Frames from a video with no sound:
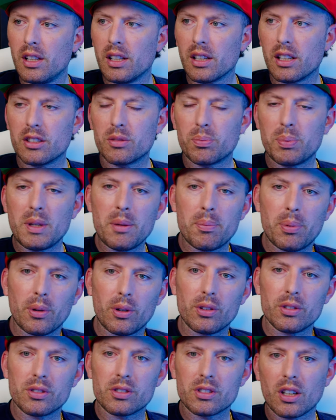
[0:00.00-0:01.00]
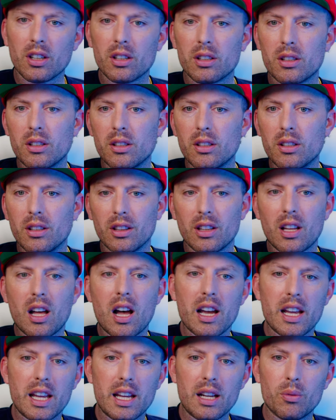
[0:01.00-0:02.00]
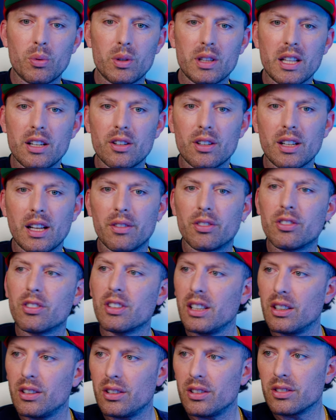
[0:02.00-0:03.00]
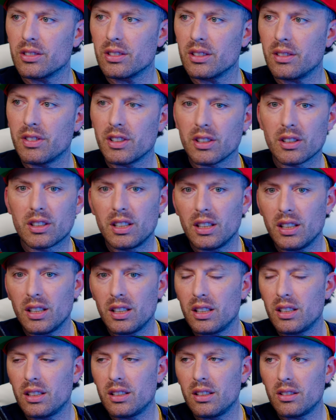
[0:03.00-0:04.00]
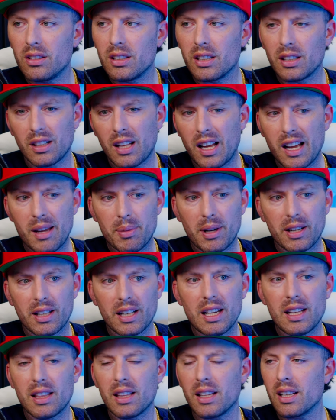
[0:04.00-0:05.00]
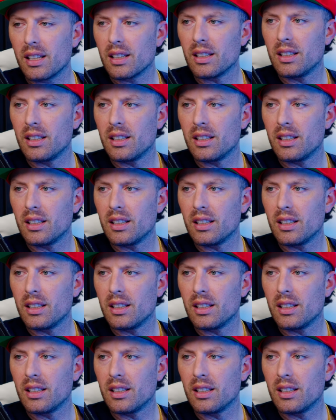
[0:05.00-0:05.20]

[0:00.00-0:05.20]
Because people start lying when they don't have skills. If you're good, you don't need to lie about anything.